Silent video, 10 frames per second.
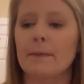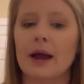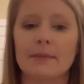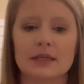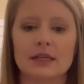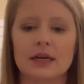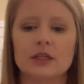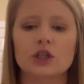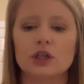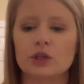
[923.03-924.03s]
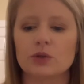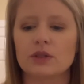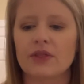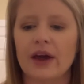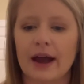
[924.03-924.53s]
I'm excited to use
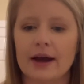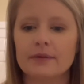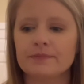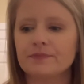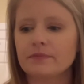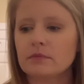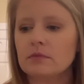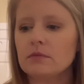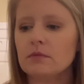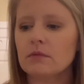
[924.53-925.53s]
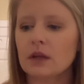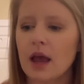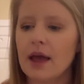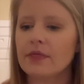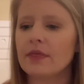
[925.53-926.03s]
that.
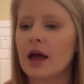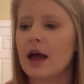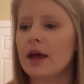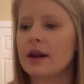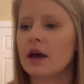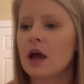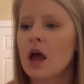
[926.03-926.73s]
And then